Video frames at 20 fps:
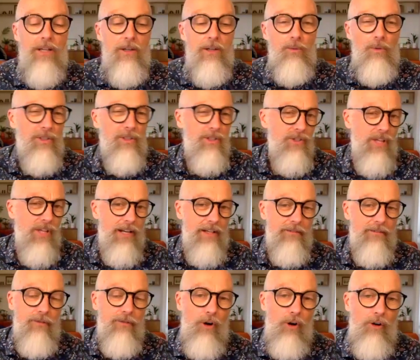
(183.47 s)
What does that
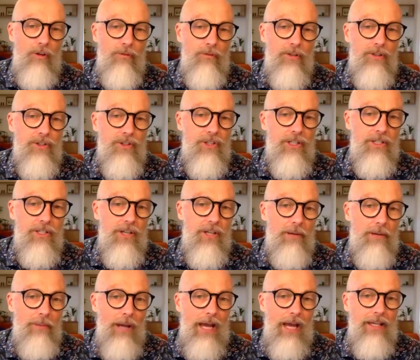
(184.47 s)
involve? As she's
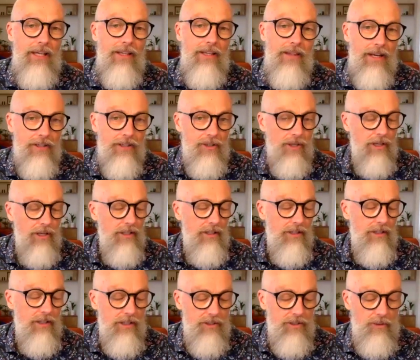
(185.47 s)
unpacking that,
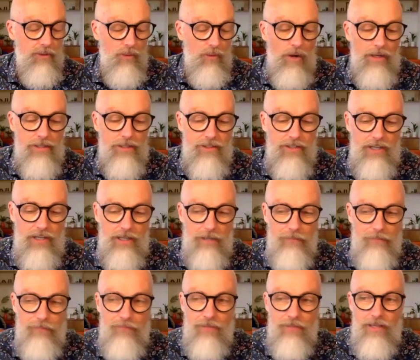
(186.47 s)
it's quite.
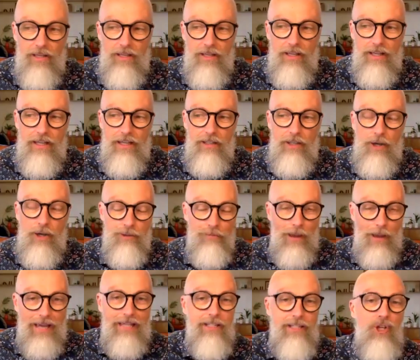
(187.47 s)
It goes
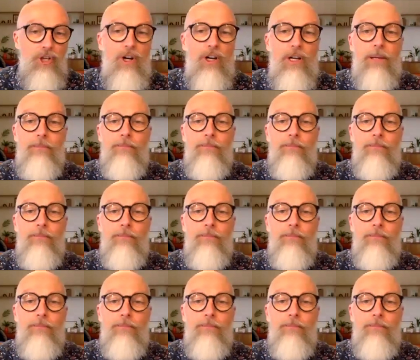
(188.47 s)
back in time.